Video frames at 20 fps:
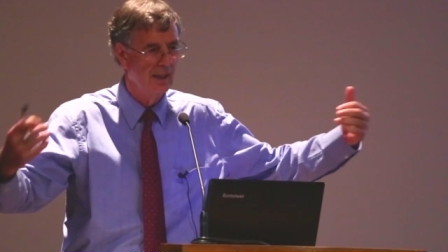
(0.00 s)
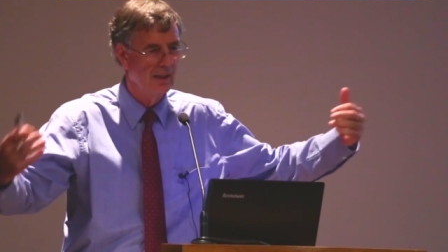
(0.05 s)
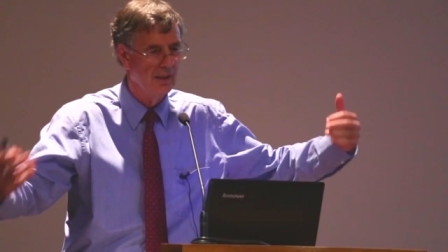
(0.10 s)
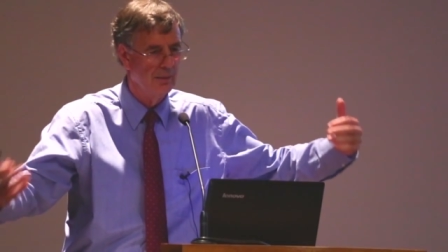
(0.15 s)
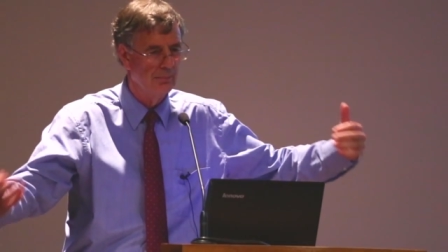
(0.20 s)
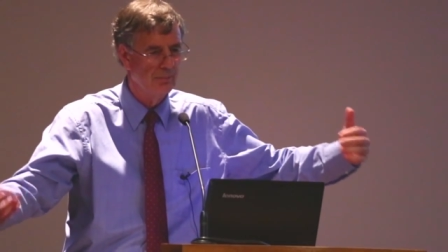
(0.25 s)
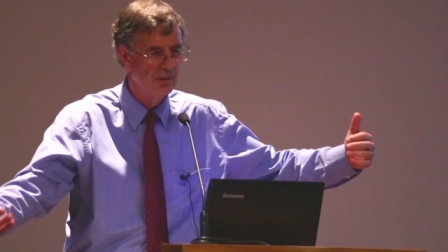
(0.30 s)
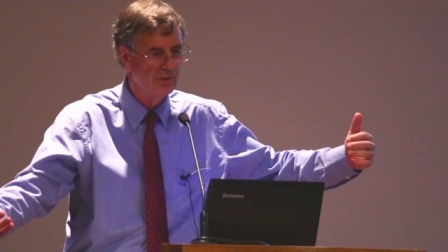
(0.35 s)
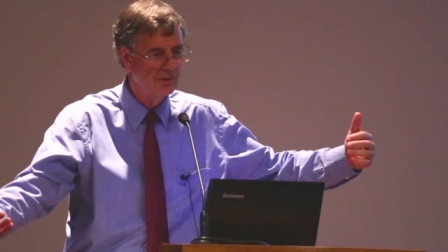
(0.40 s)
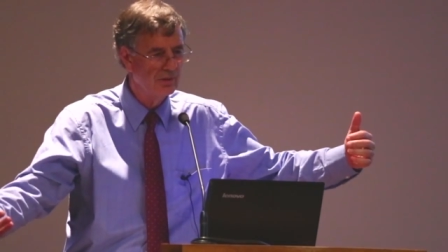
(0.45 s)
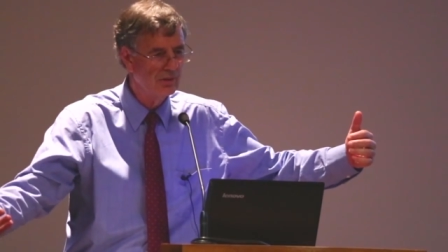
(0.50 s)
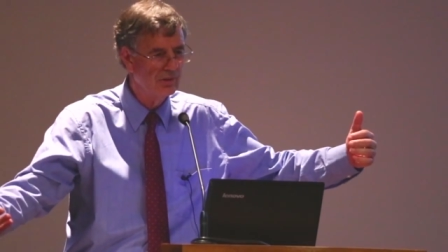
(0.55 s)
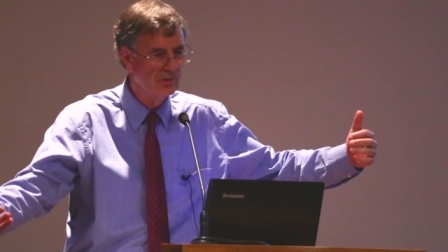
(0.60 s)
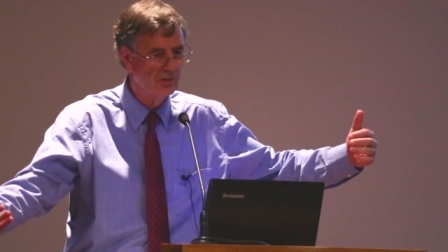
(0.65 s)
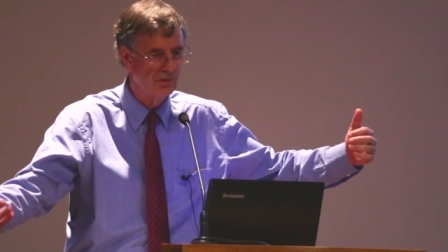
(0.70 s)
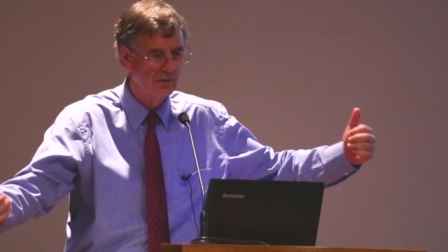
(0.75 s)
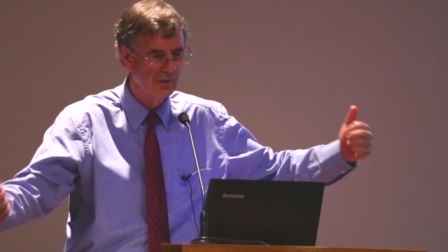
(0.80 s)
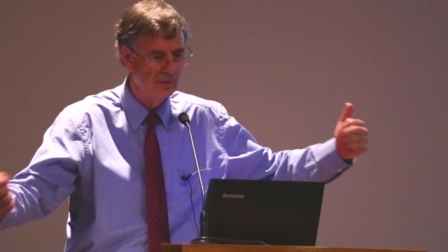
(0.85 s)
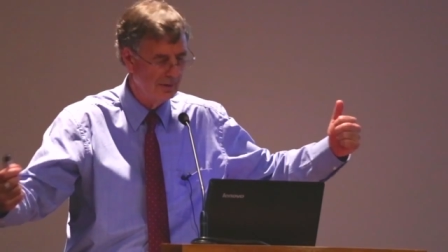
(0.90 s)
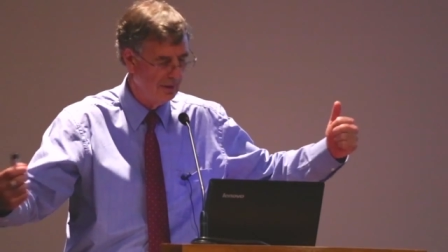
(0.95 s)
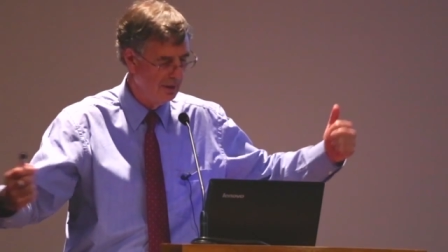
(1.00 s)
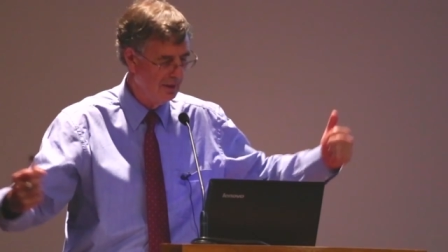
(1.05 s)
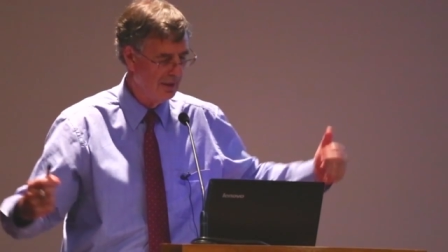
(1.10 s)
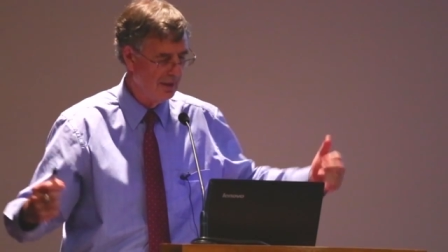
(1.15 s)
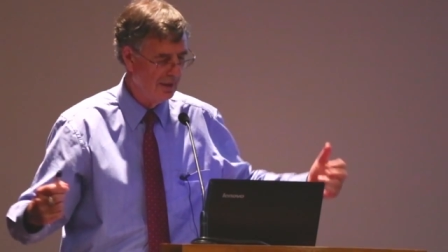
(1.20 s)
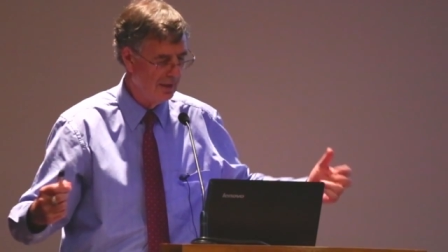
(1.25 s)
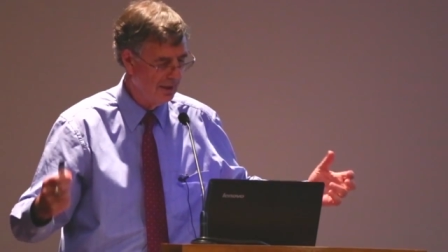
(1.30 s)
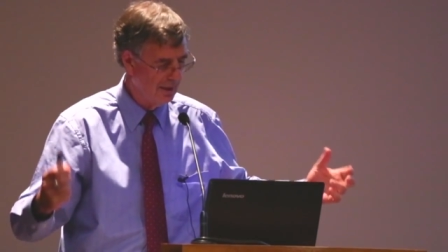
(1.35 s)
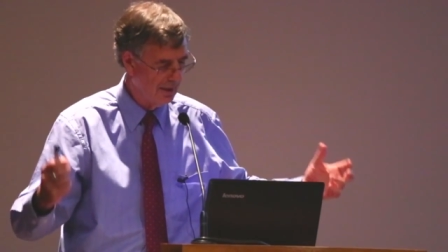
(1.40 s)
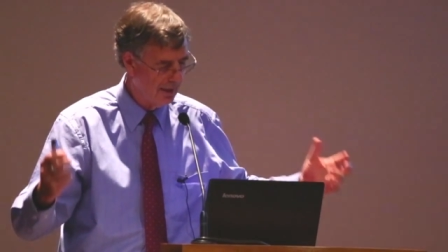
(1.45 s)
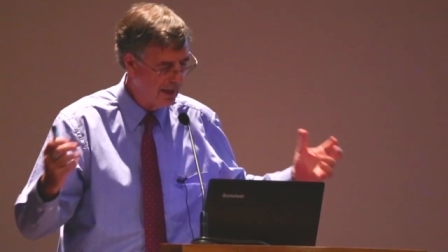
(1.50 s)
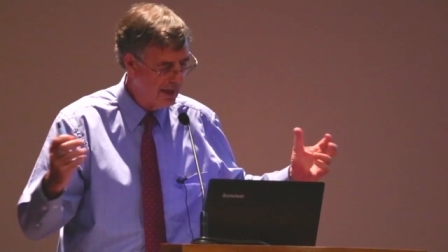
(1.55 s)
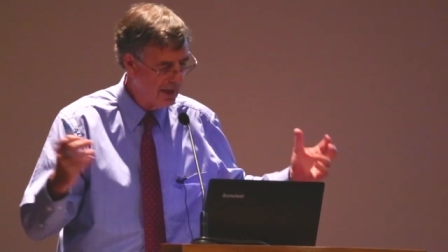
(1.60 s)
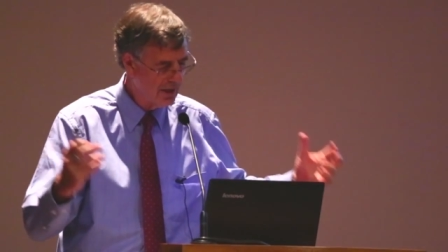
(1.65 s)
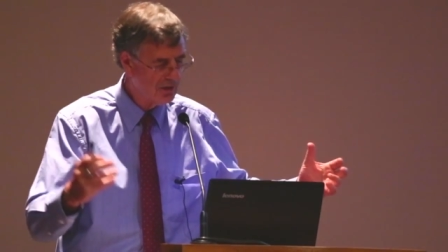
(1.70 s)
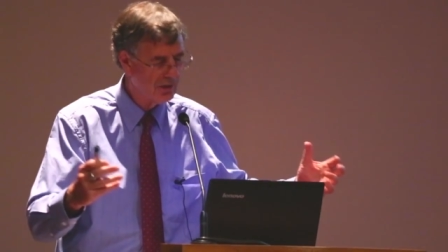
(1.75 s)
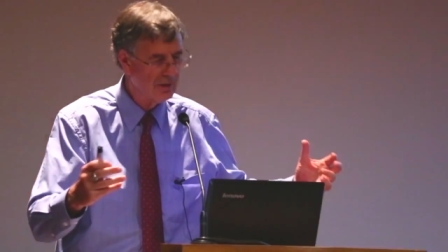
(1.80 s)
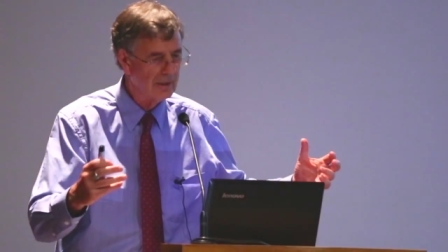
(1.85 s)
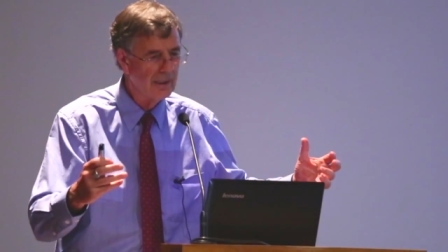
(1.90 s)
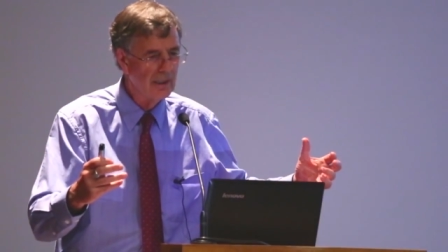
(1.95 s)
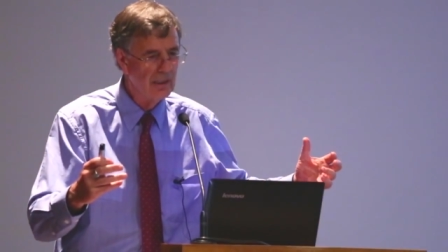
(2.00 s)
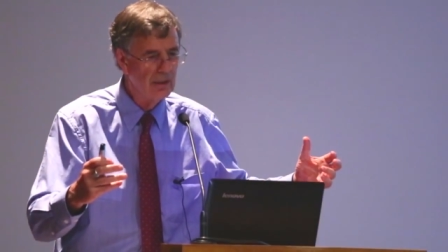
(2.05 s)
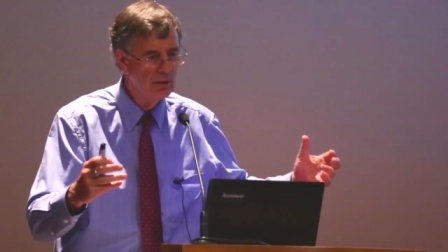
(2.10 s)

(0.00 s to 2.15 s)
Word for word: and the business Actually,